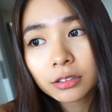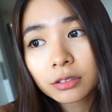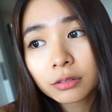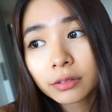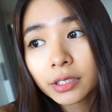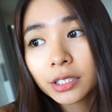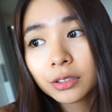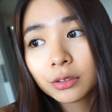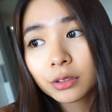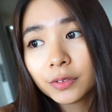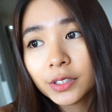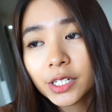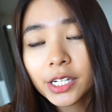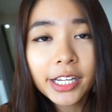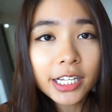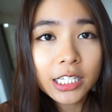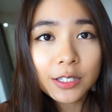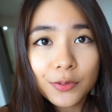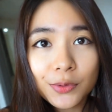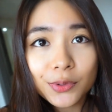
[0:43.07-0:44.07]
doing over the
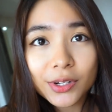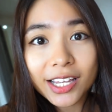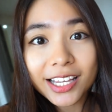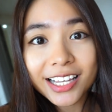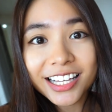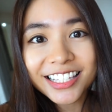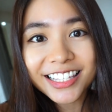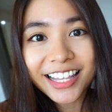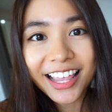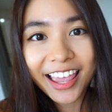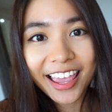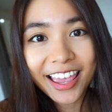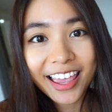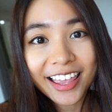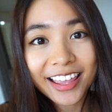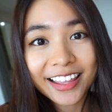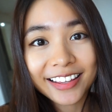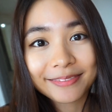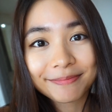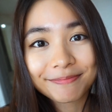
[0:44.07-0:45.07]
next few days
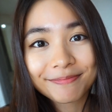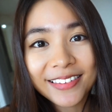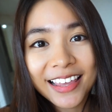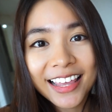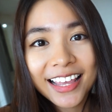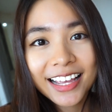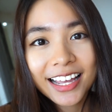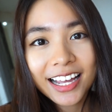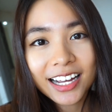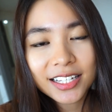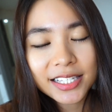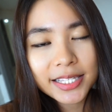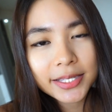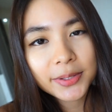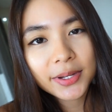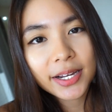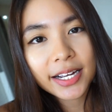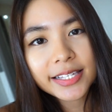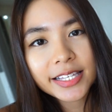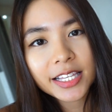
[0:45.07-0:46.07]
and I'll
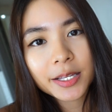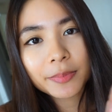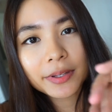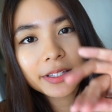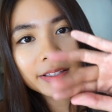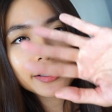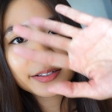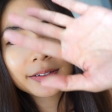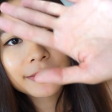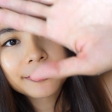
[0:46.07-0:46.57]
see you guys in a bit.